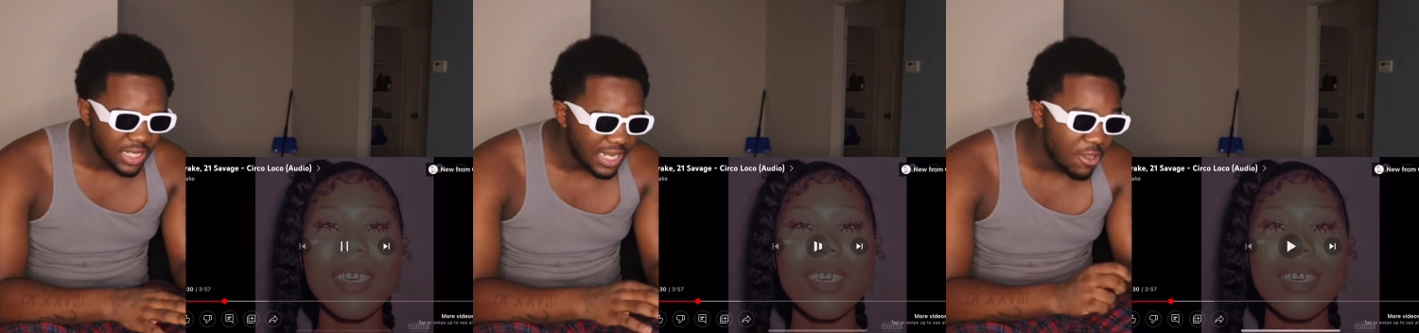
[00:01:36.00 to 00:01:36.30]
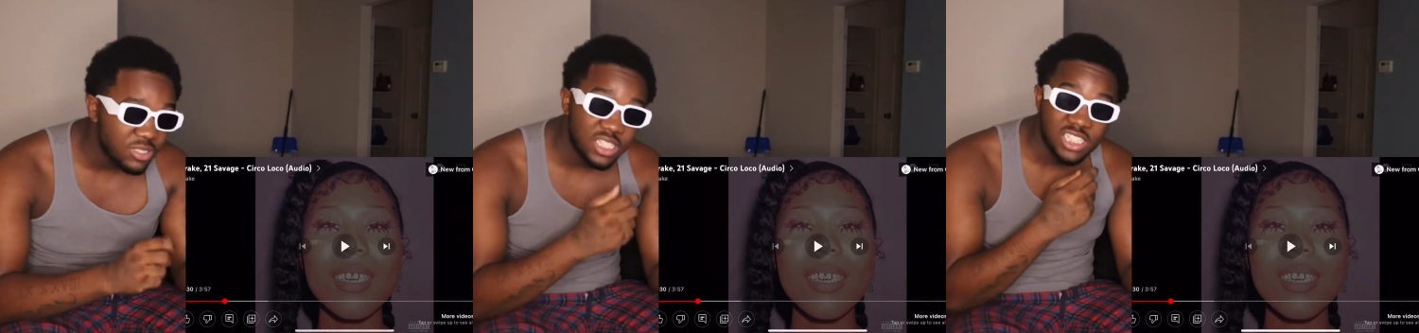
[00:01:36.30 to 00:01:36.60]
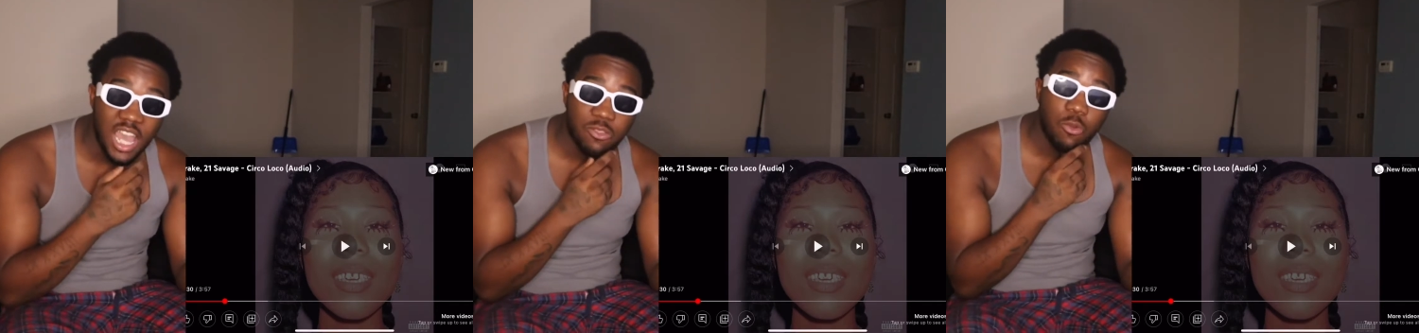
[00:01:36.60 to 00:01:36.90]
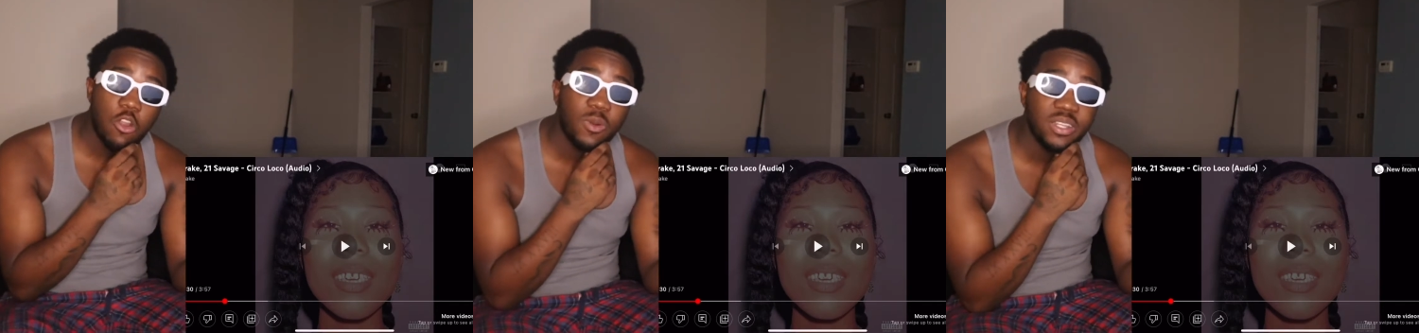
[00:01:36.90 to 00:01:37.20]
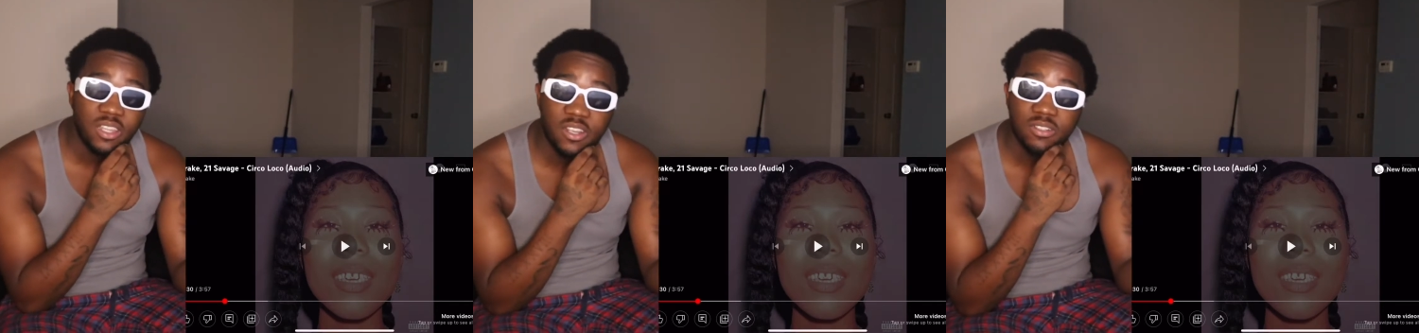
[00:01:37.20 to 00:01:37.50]
Speaker 1: Yeah, that was a shot pro right
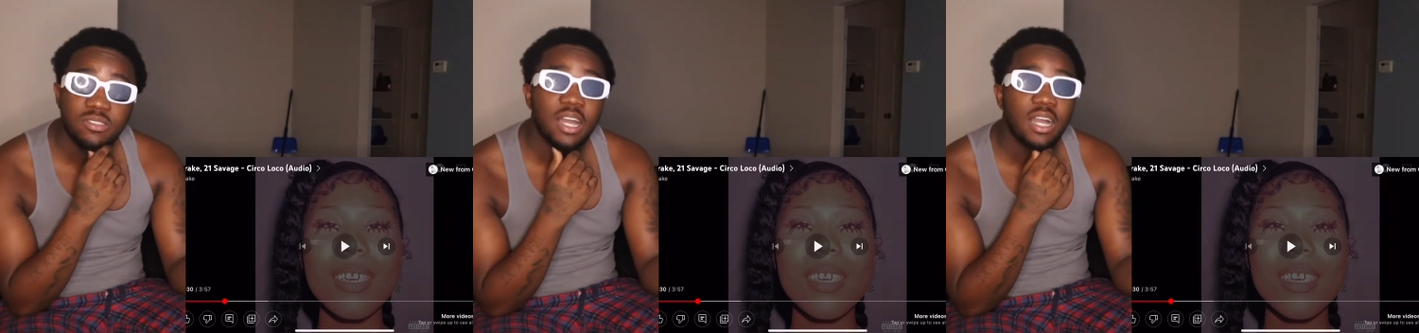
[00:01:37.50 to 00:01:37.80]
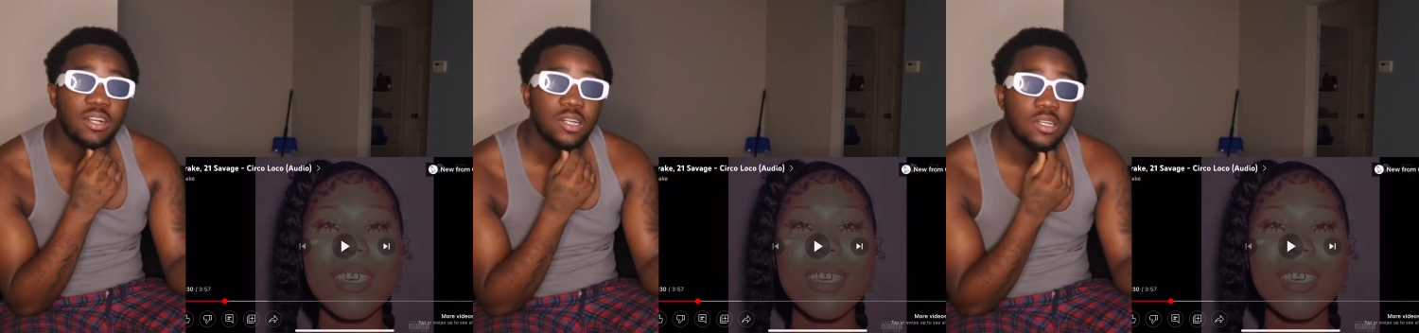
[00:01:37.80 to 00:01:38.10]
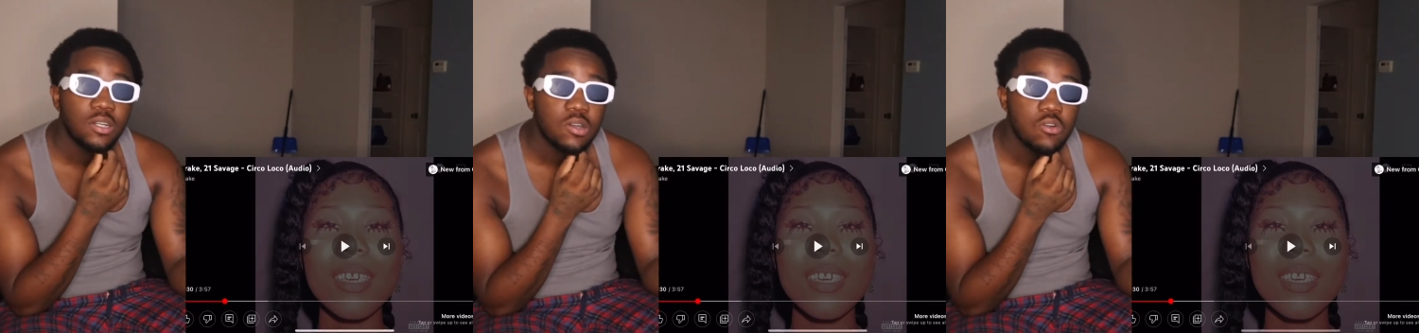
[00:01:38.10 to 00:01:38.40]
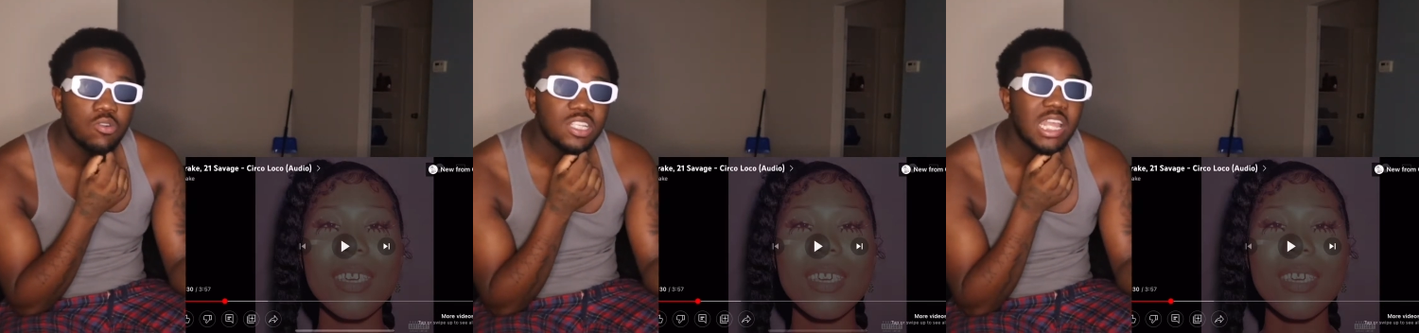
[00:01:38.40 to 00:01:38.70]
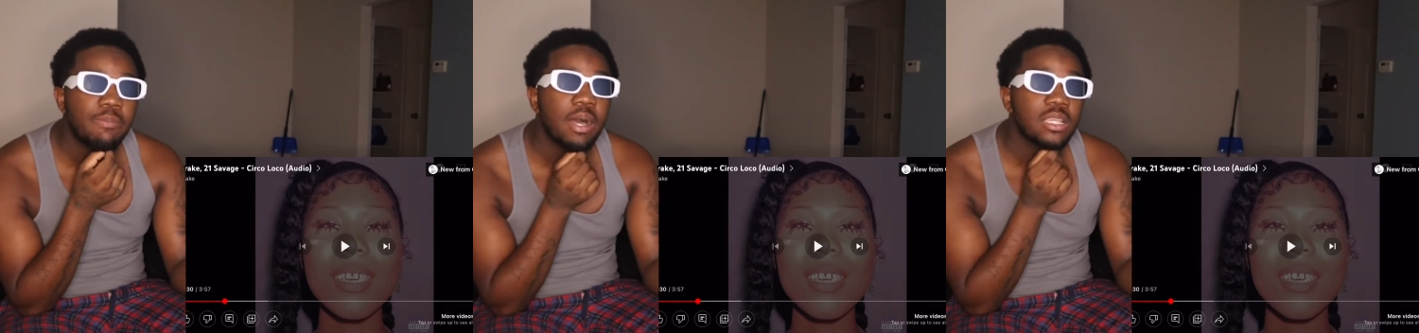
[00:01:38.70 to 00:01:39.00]
there. Nah, who could
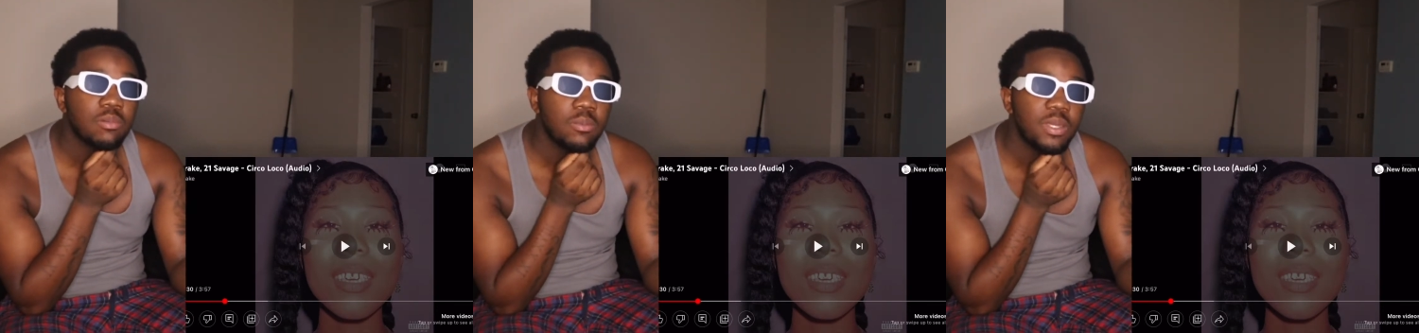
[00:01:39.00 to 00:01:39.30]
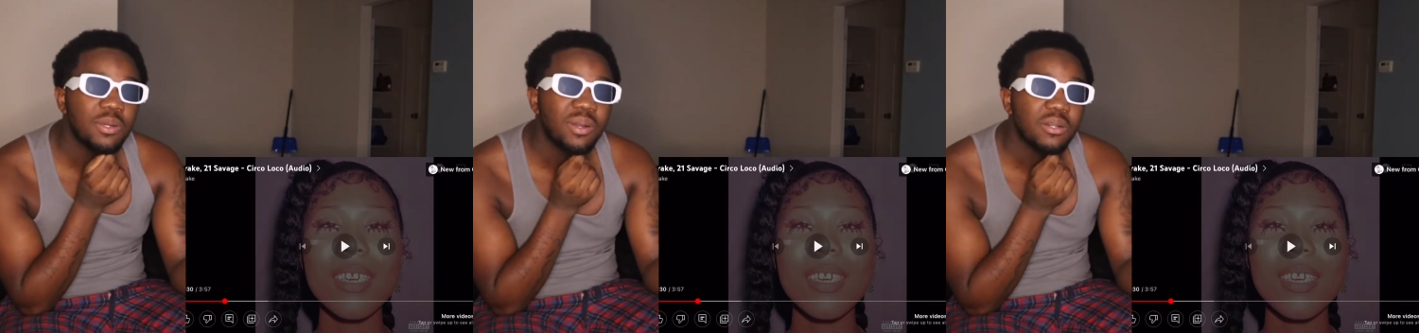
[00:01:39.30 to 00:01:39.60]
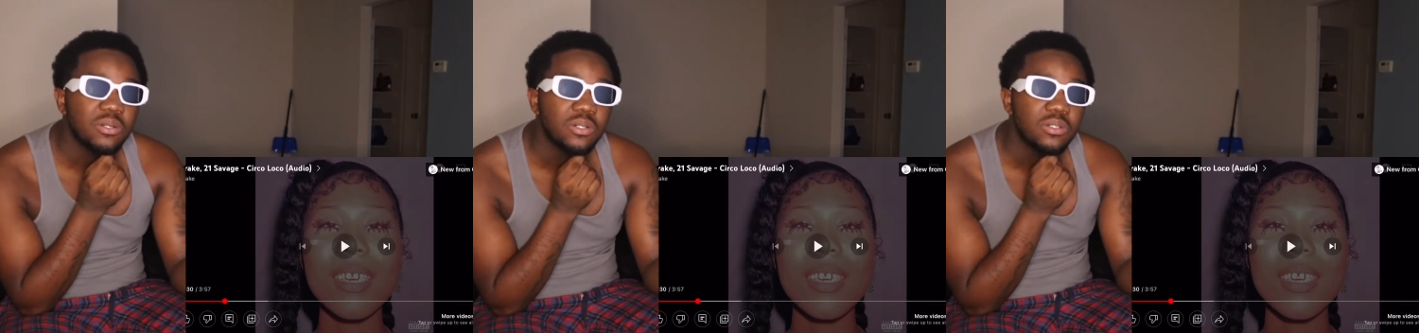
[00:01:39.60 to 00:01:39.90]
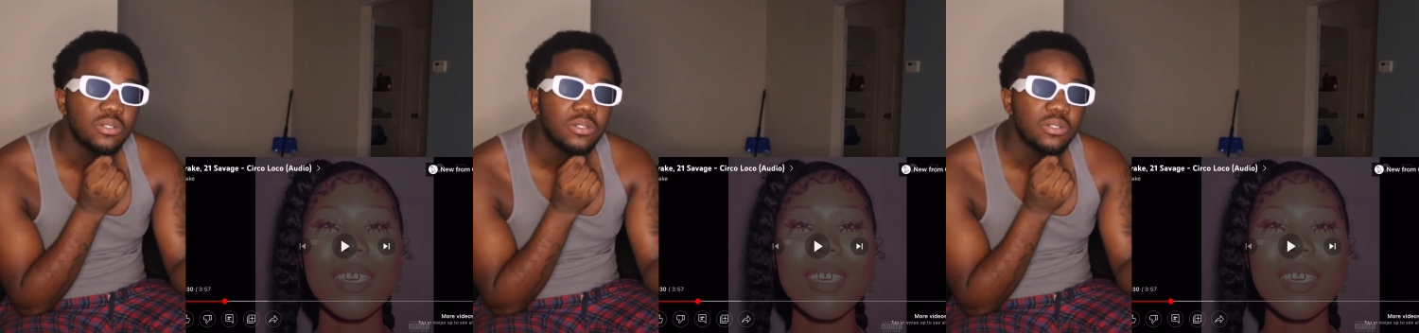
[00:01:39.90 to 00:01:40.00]
that possibly be about?